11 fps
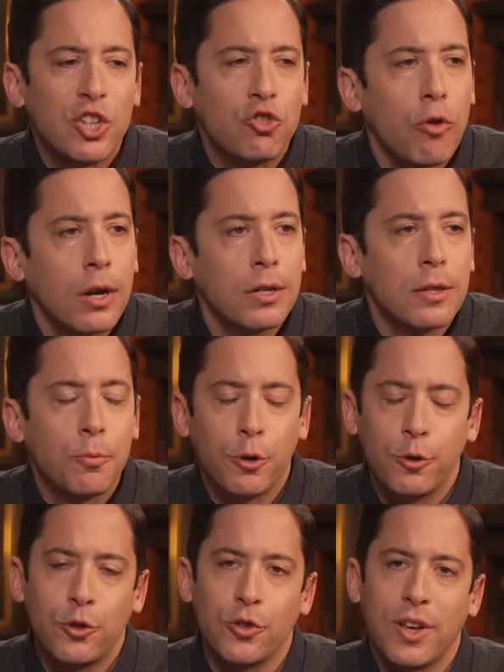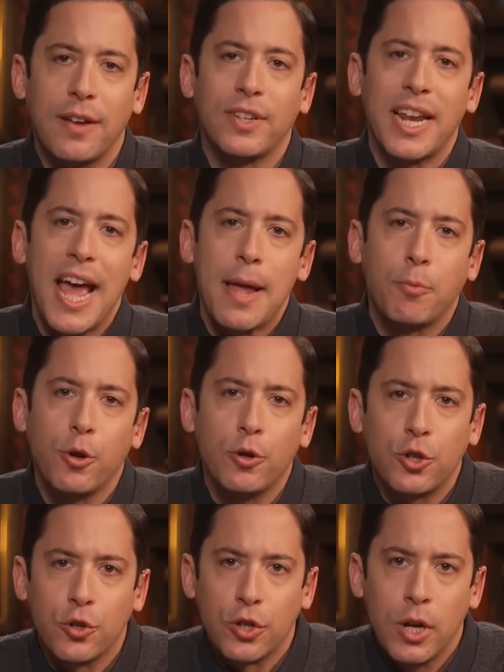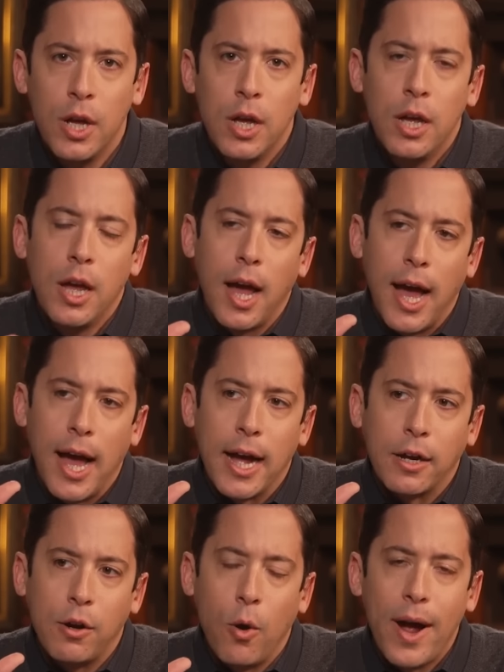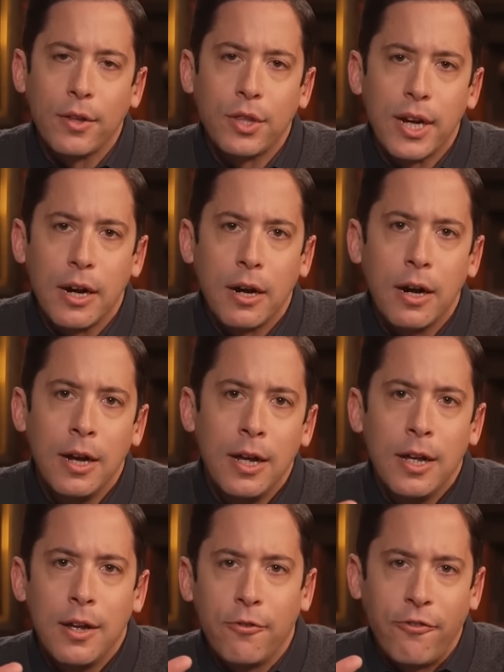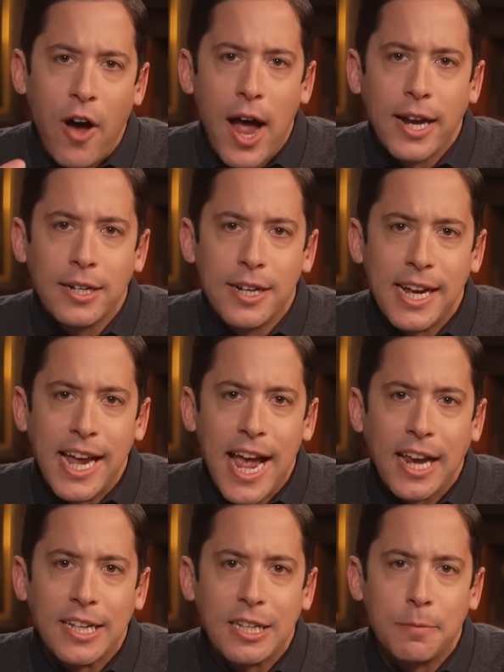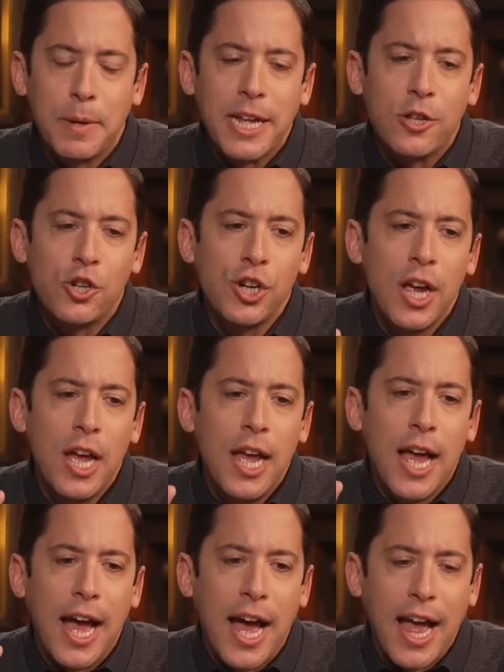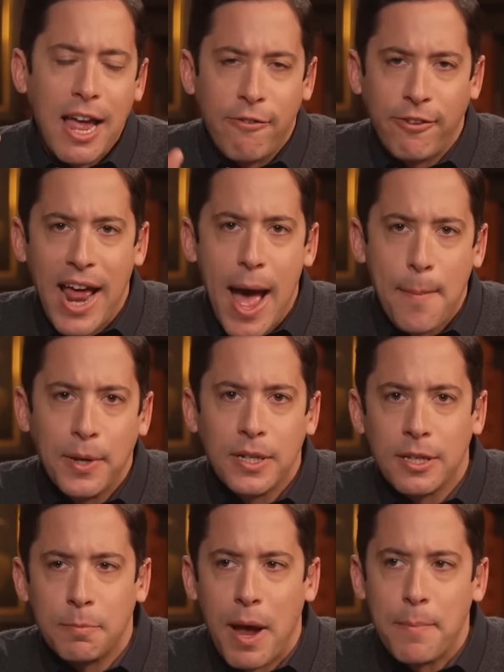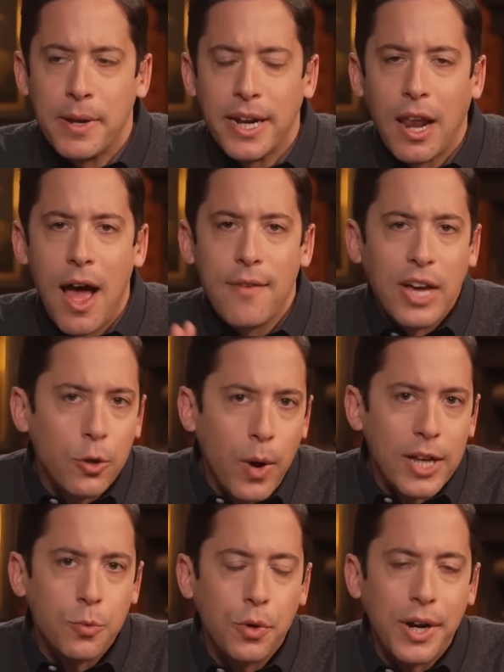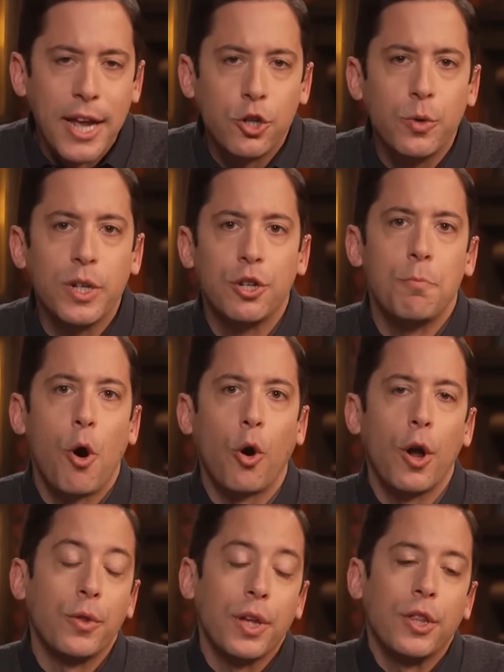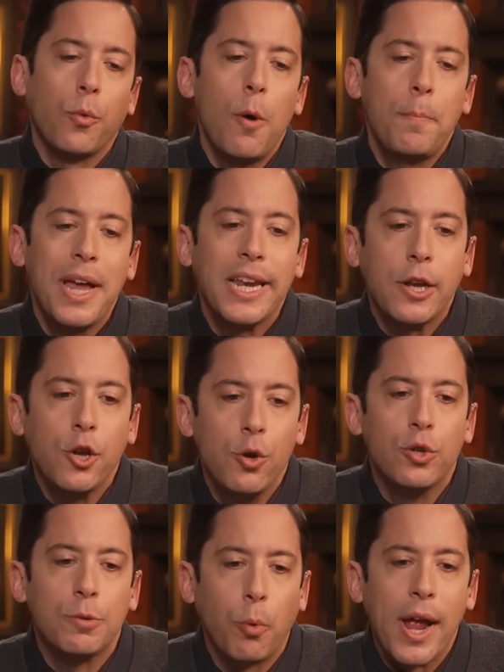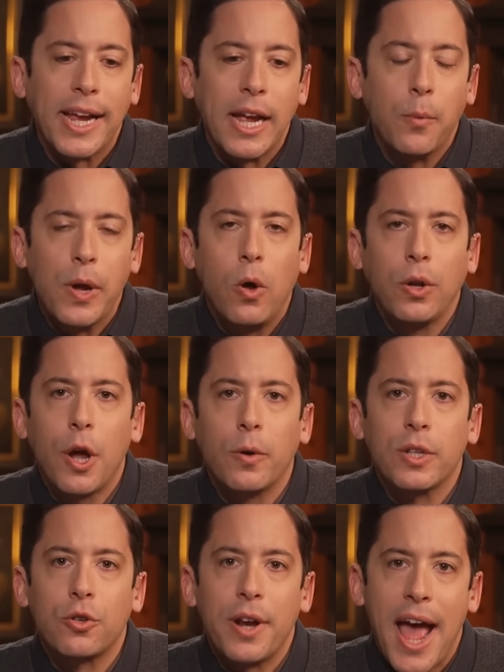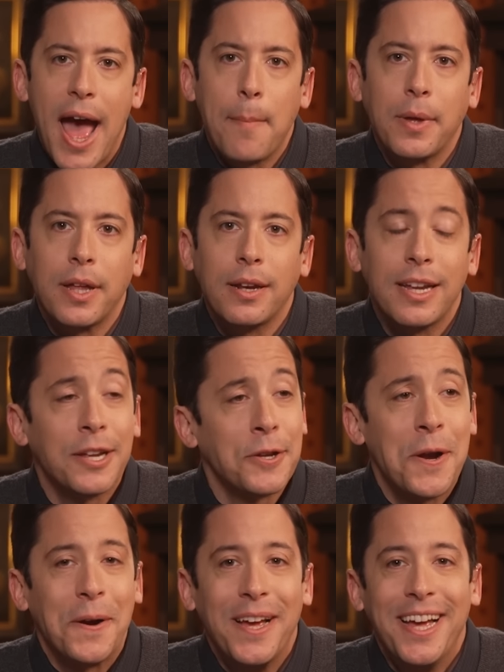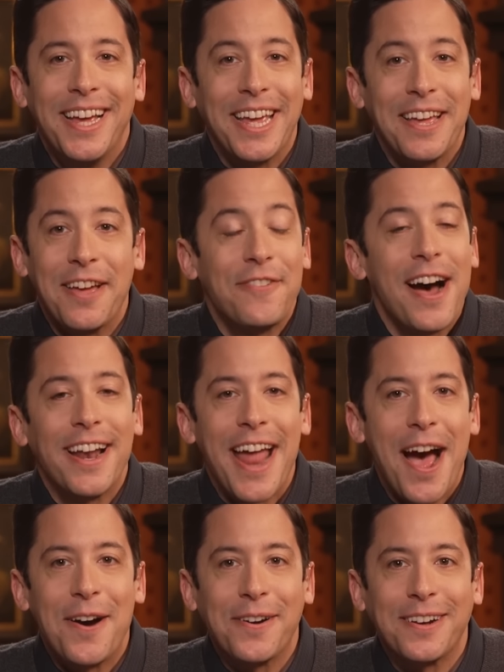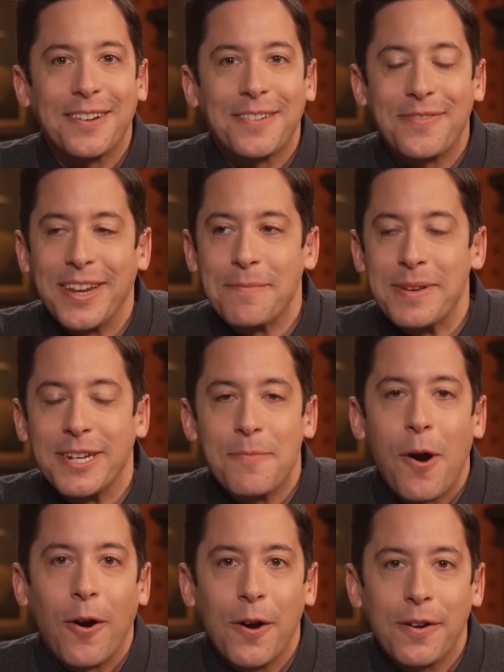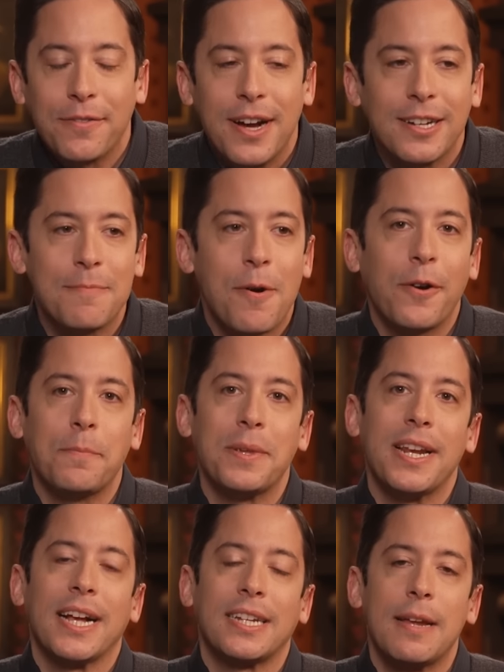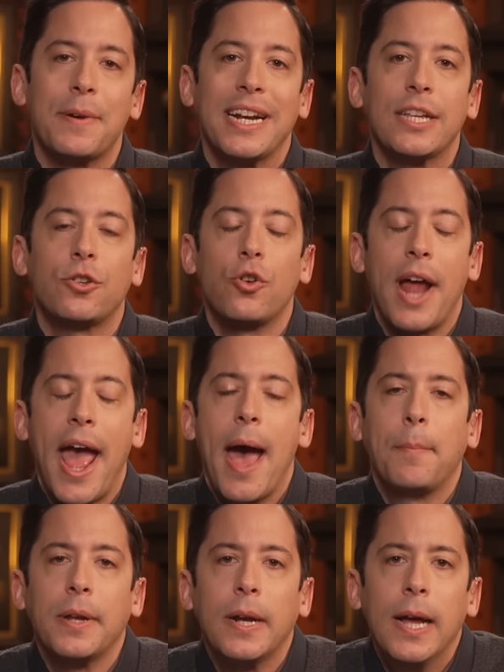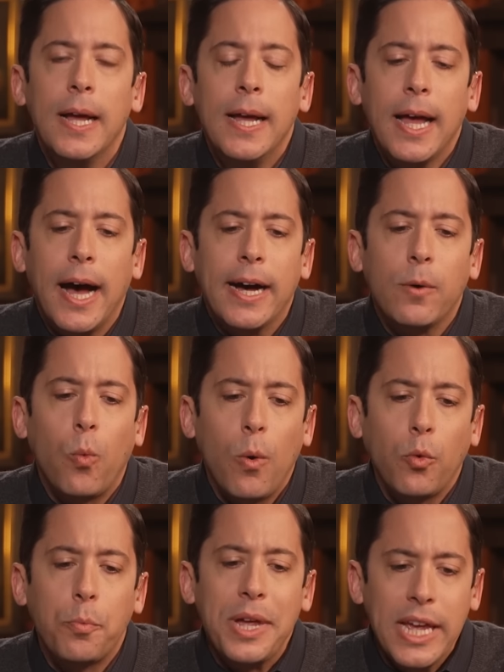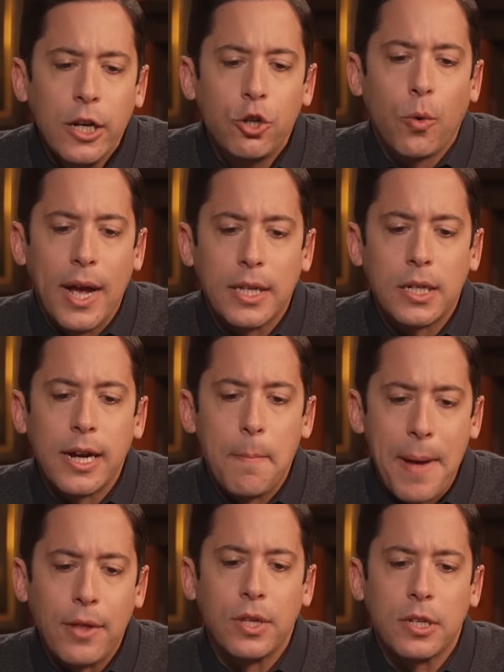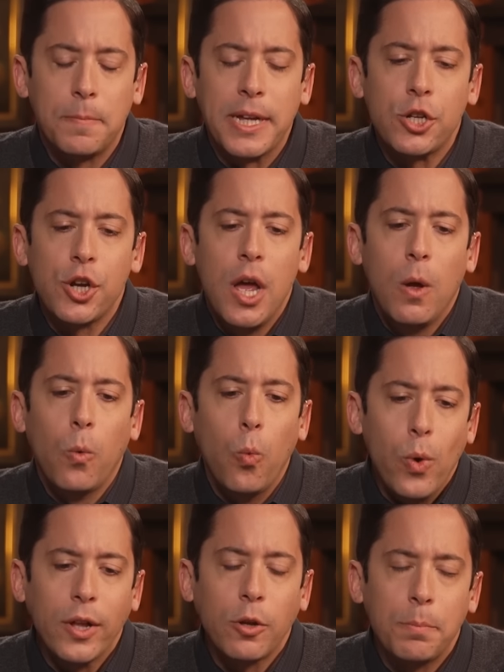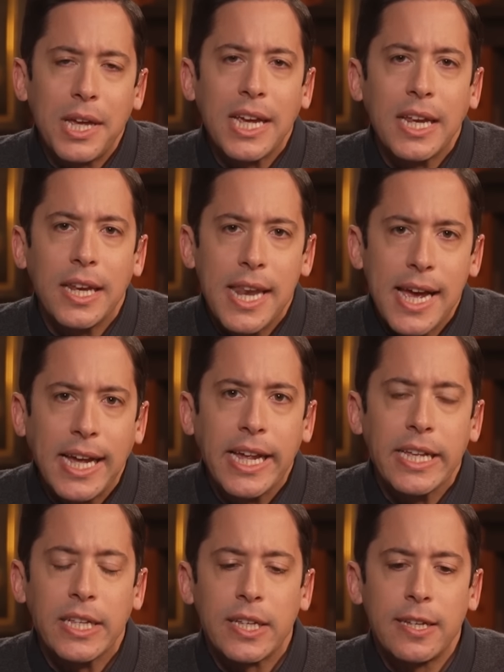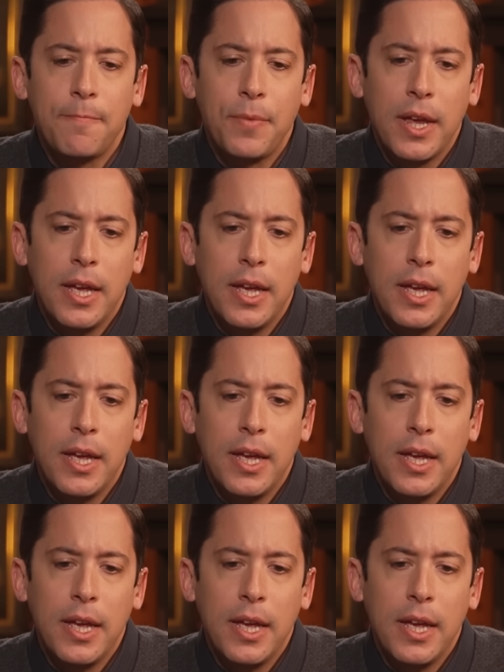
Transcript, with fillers: instructed the producers. I've said, hey, producers, uh, go out there, find Nikki Haley's speech. Uh, if it happens, pipe it in live. Otherwise, we'll get to it tomorrow. There won't be any news breaking. We all know it's going to happen. It, you know, if not now, it'll it'll be tomorrow. If not tomorrow, it'll be the next day. But it is going to happen. Uh, what will be interesting about the speech will be Nikki's